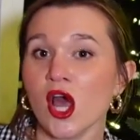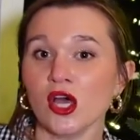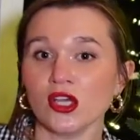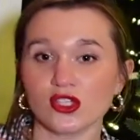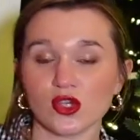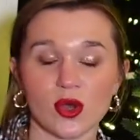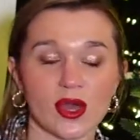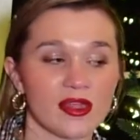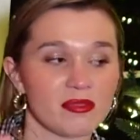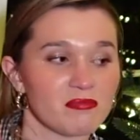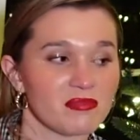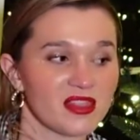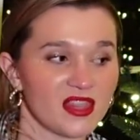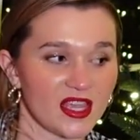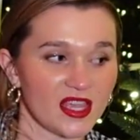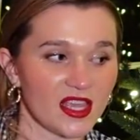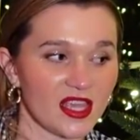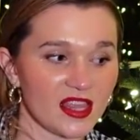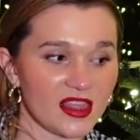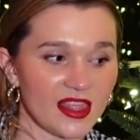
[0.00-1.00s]
So I'm
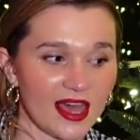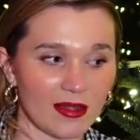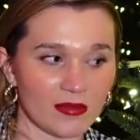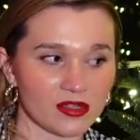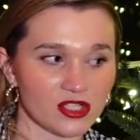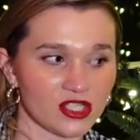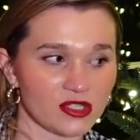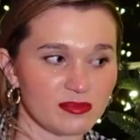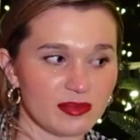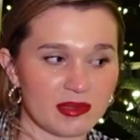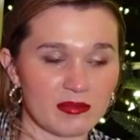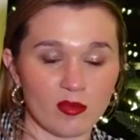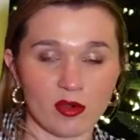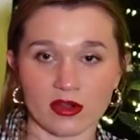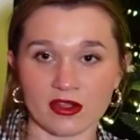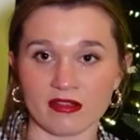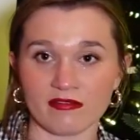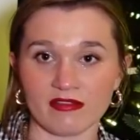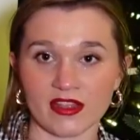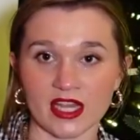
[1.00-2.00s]
thinking that would just be
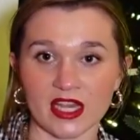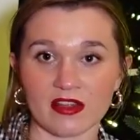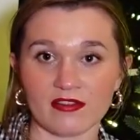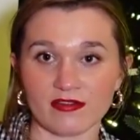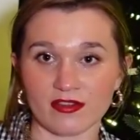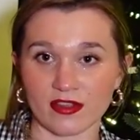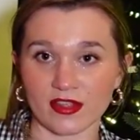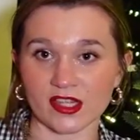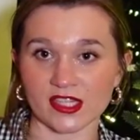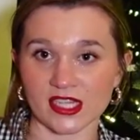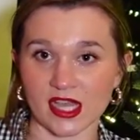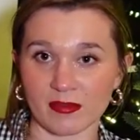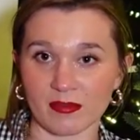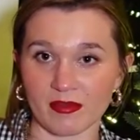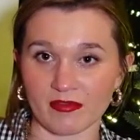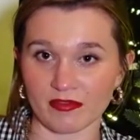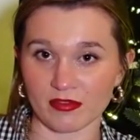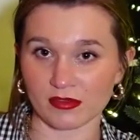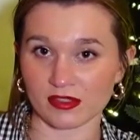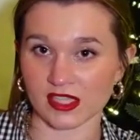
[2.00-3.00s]
more convenient for the type
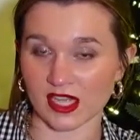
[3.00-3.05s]
of use